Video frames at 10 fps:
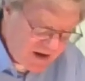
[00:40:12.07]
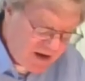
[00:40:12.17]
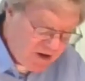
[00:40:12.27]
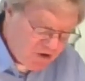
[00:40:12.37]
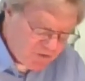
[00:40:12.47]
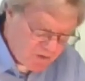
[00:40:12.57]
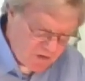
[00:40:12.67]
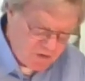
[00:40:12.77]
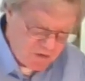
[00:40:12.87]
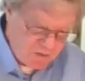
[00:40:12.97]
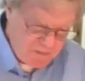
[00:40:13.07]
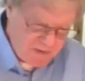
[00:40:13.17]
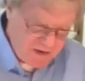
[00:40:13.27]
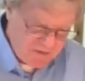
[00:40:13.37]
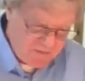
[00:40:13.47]
cares for those who
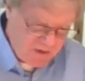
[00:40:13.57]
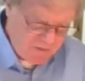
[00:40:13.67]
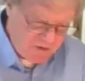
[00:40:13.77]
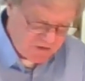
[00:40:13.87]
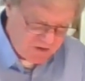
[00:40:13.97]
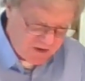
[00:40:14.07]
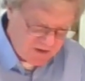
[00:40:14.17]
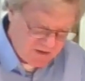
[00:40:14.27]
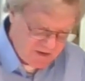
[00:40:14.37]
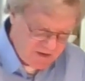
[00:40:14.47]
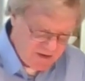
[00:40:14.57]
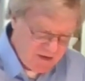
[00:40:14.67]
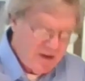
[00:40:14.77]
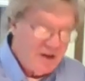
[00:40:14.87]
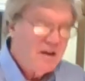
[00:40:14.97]
repent from their sin.
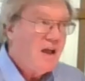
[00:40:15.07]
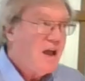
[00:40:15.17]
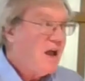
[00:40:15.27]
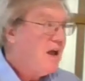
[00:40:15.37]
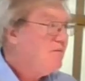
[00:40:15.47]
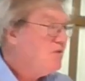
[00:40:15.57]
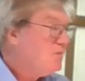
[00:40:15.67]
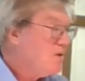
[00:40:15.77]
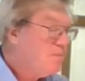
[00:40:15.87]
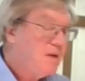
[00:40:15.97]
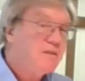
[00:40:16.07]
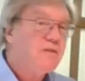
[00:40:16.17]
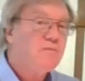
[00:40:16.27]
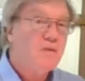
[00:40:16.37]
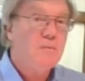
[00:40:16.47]
Have you
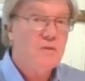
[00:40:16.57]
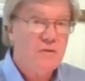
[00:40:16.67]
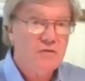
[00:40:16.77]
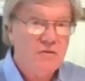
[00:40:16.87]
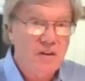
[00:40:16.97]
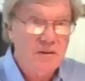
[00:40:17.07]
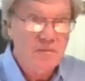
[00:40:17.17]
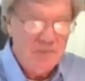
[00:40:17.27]
repented from your sin?